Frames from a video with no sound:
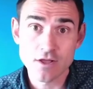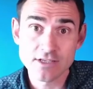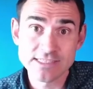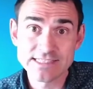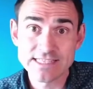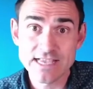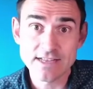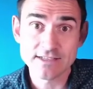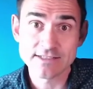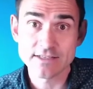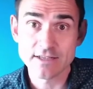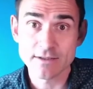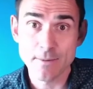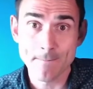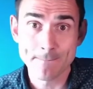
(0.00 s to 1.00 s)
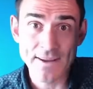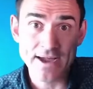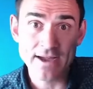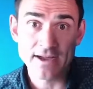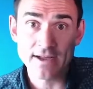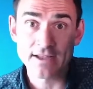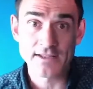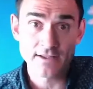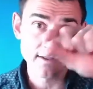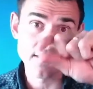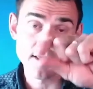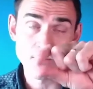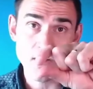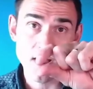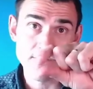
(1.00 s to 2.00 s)
sent by, and
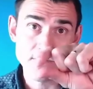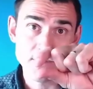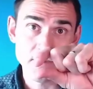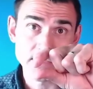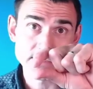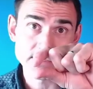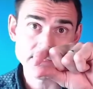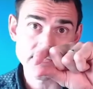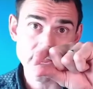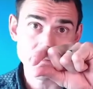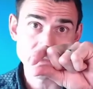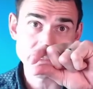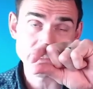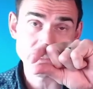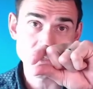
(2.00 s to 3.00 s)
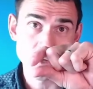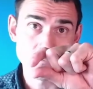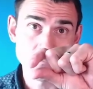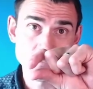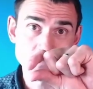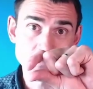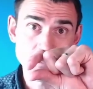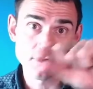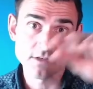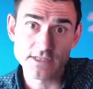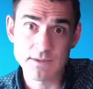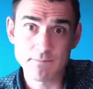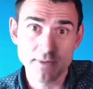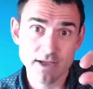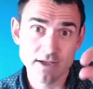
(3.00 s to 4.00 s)
then whatever the person's name is in the comms role,
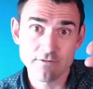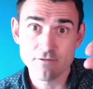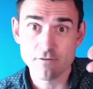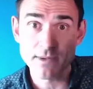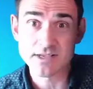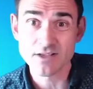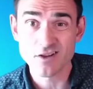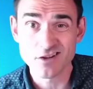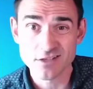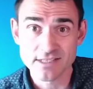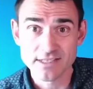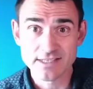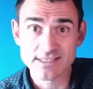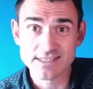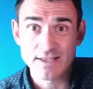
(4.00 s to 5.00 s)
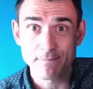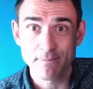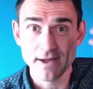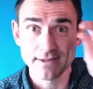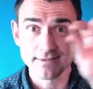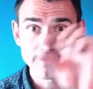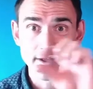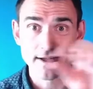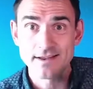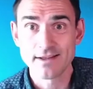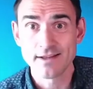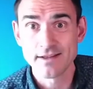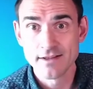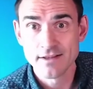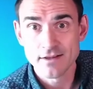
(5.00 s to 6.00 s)
sent by, for us, it says sent by
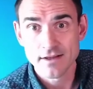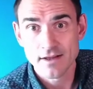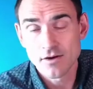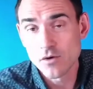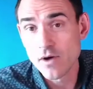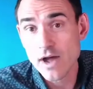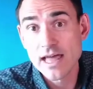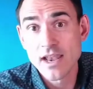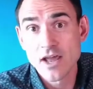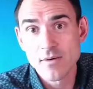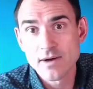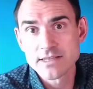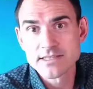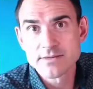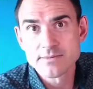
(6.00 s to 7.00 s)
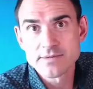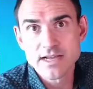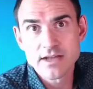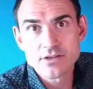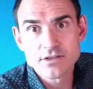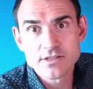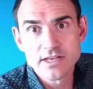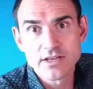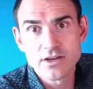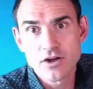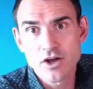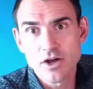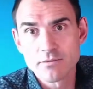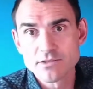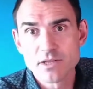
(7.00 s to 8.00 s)
Diana or
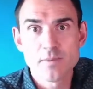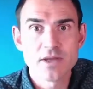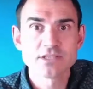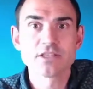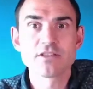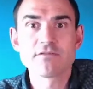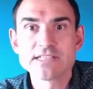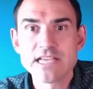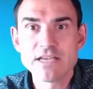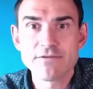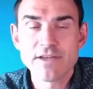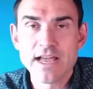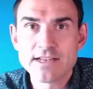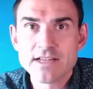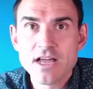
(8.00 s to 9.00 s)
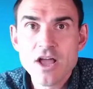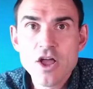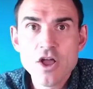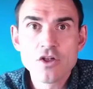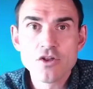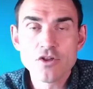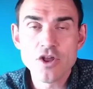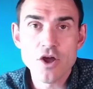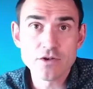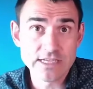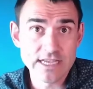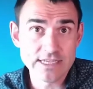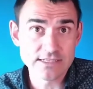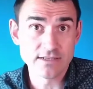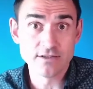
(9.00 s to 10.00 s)
hello@systemsandoutsourcing.com. So the person on the receiving end knows
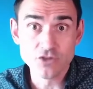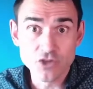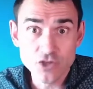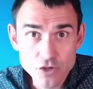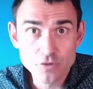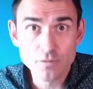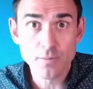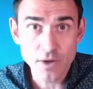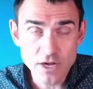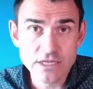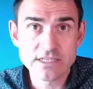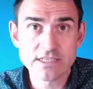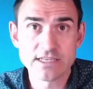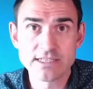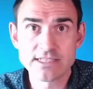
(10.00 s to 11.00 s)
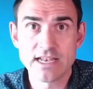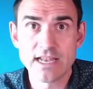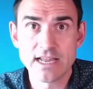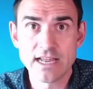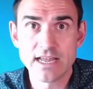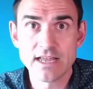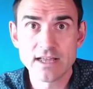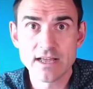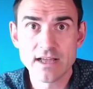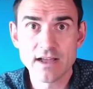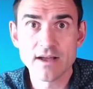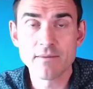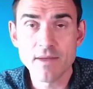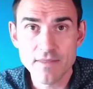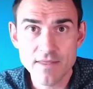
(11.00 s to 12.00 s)
it isn't you personally sending it.
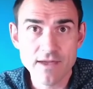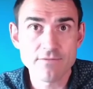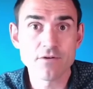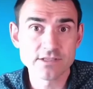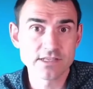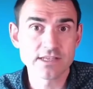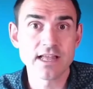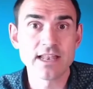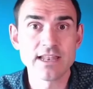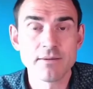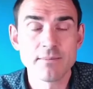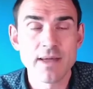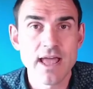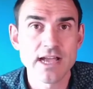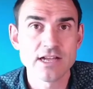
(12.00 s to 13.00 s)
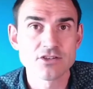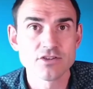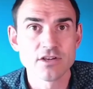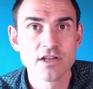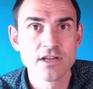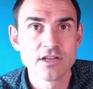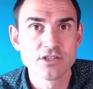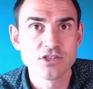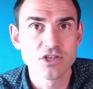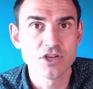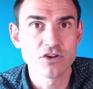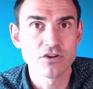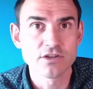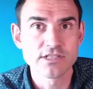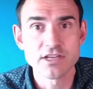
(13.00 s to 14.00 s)
And therefore it's a little bit extra
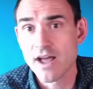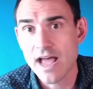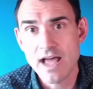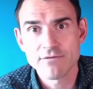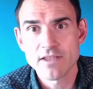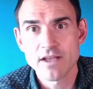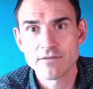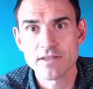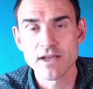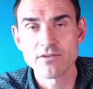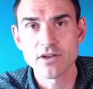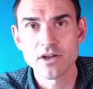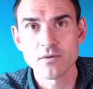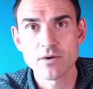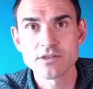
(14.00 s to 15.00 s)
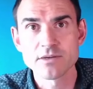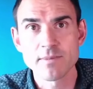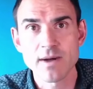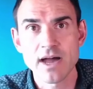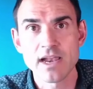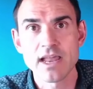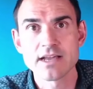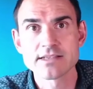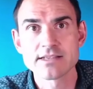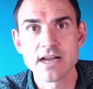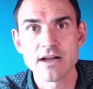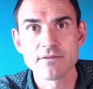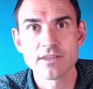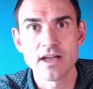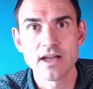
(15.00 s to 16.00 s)
security. You don't have to have that if you don't want to, but I like to
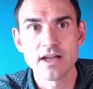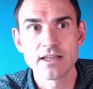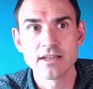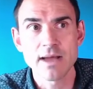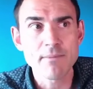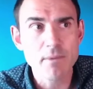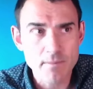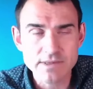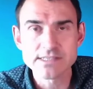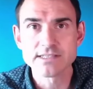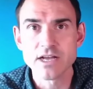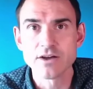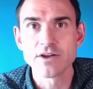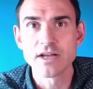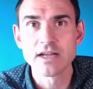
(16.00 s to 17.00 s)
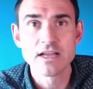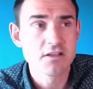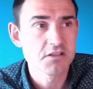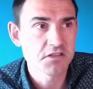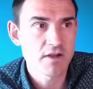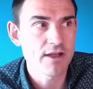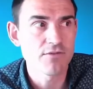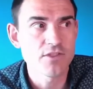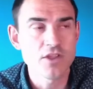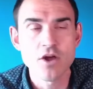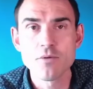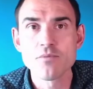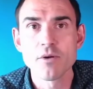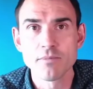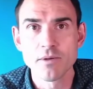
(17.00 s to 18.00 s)
have that. And I'm a business owner, so I have
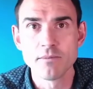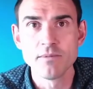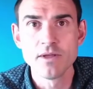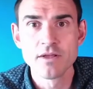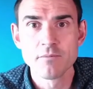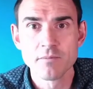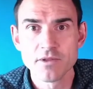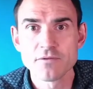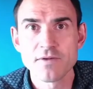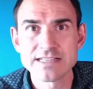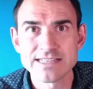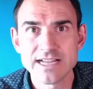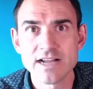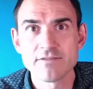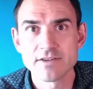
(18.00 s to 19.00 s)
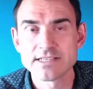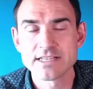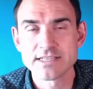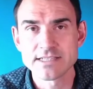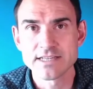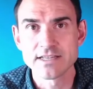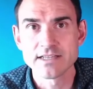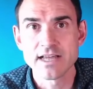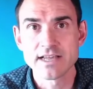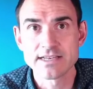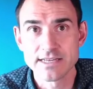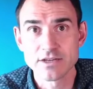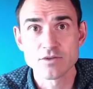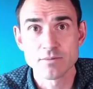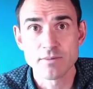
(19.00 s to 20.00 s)
no problem with the fact I have an assistant that
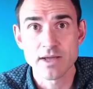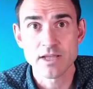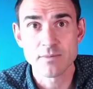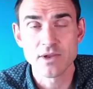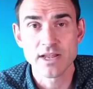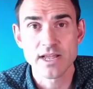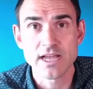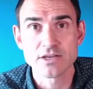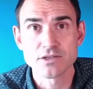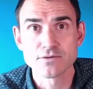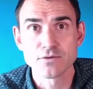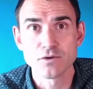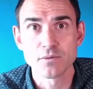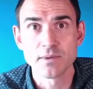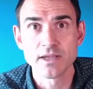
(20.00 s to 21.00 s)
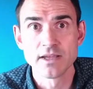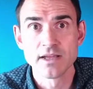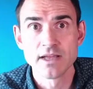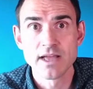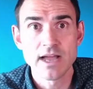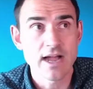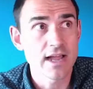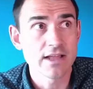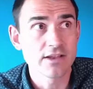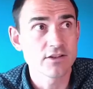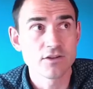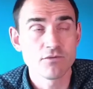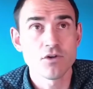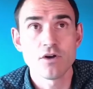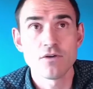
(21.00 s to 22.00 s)
deals with my communications for me. I
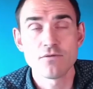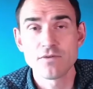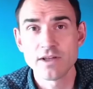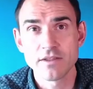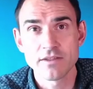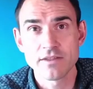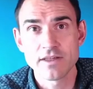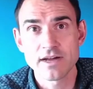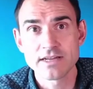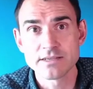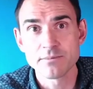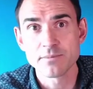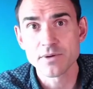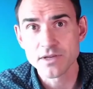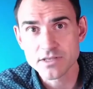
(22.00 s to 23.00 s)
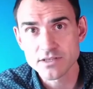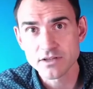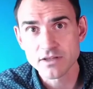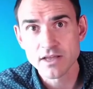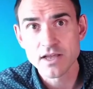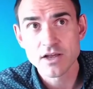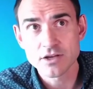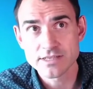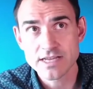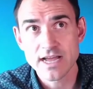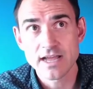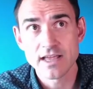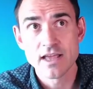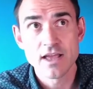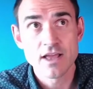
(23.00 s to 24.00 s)
do not feel that is impersonal, because
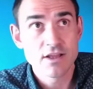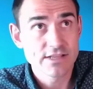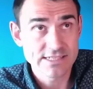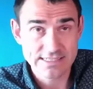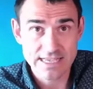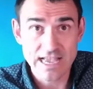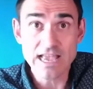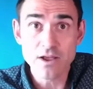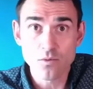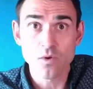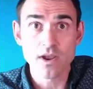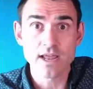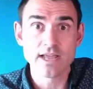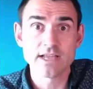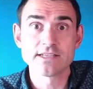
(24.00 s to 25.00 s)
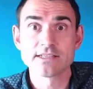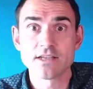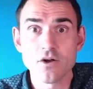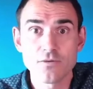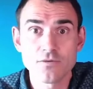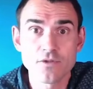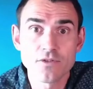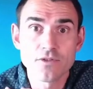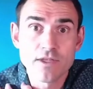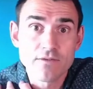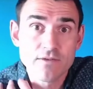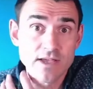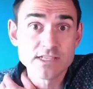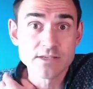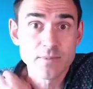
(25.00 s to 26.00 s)
I say what it is often.
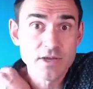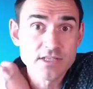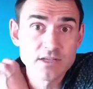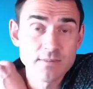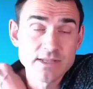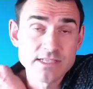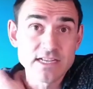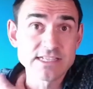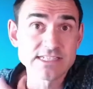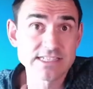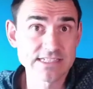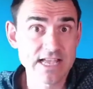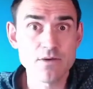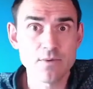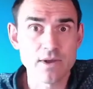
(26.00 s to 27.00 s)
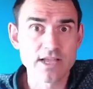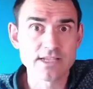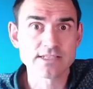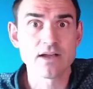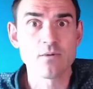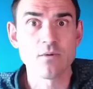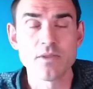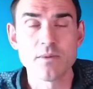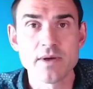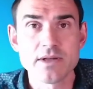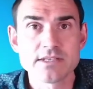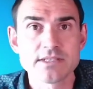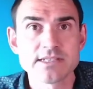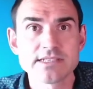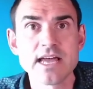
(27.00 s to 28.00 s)
If it is a personal message, I say what it is that I want the
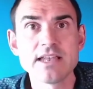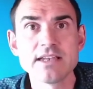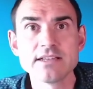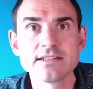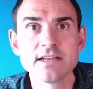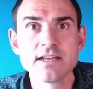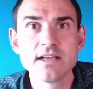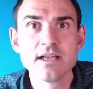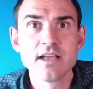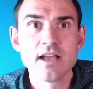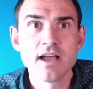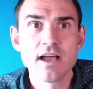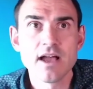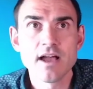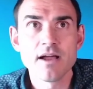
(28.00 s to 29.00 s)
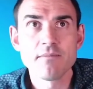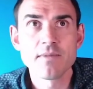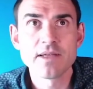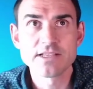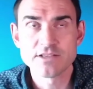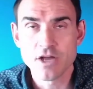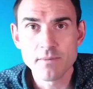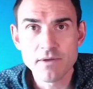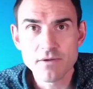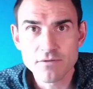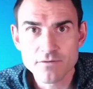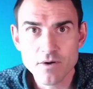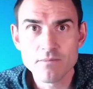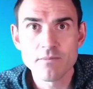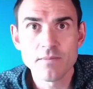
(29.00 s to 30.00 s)
person to send. It's coming
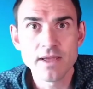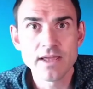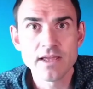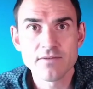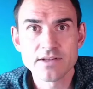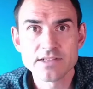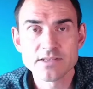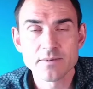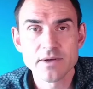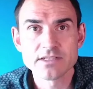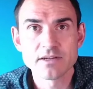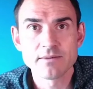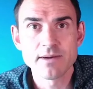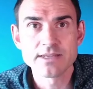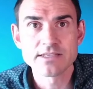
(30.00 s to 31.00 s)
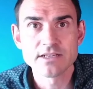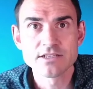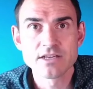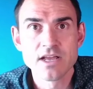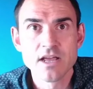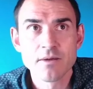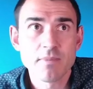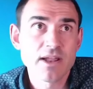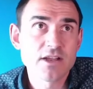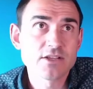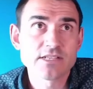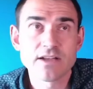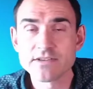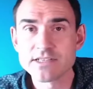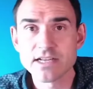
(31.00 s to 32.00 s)
from me if it's a personal message, but I
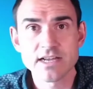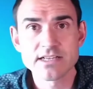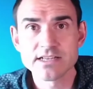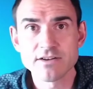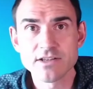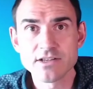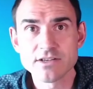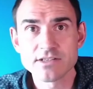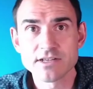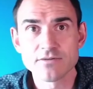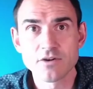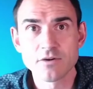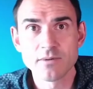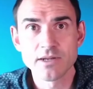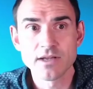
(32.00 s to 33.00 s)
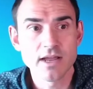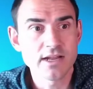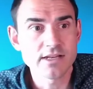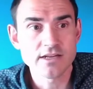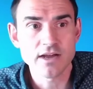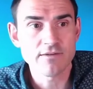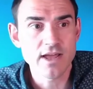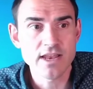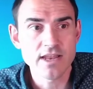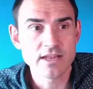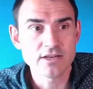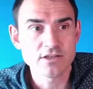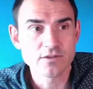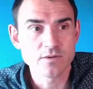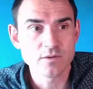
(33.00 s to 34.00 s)
just have a secretary that does that for me. And I don't have any
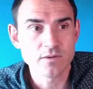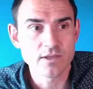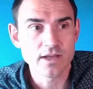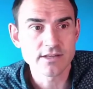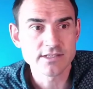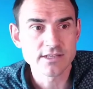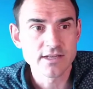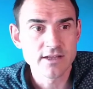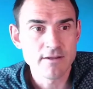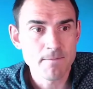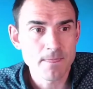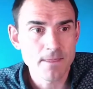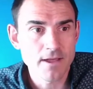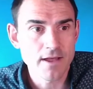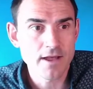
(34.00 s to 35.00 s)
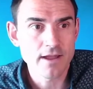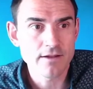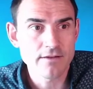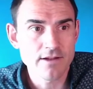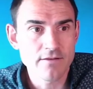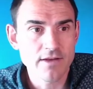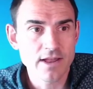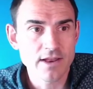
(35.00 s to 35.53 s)
issues with that. And I've never